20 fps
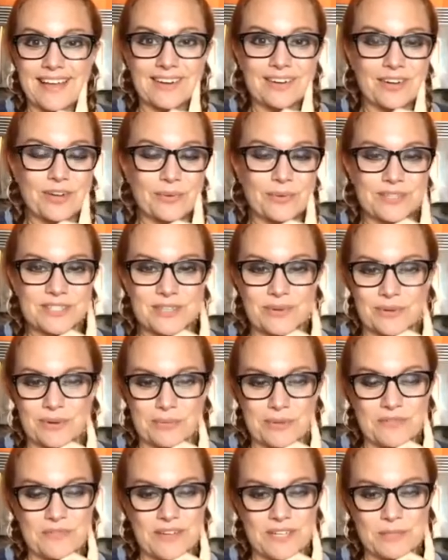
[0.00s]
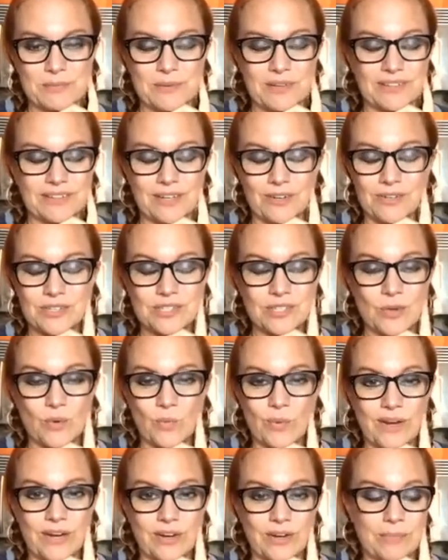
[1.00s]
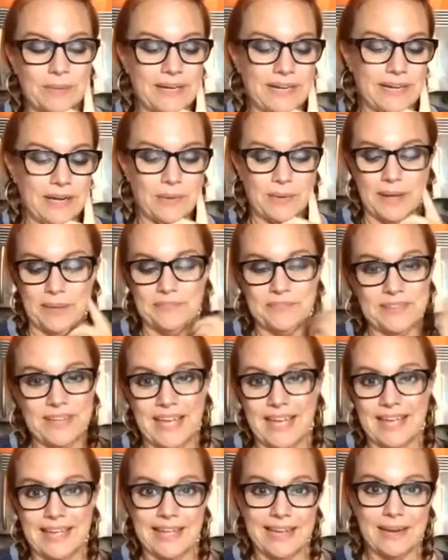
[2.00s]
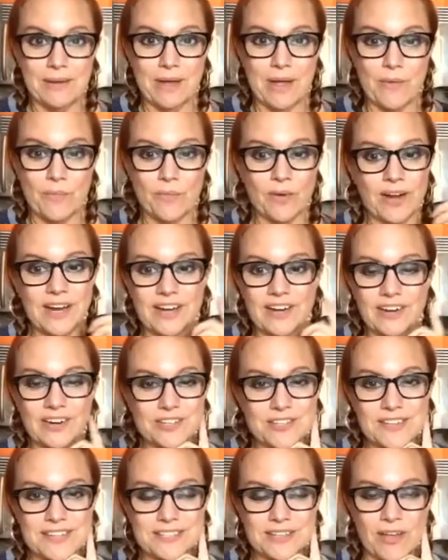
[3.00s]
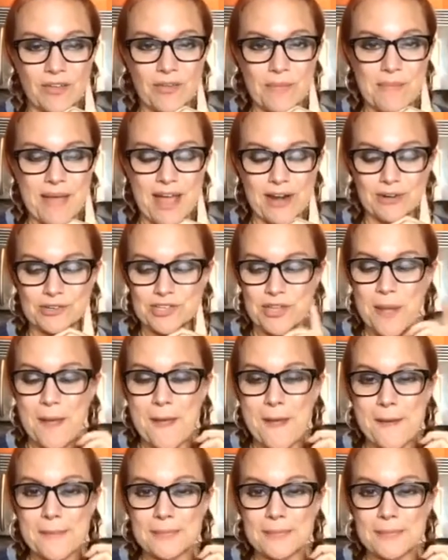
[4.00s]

I don't know what's going on with Facebook. They're so weird. But anyway, anyway, we're here, so that's all that matters.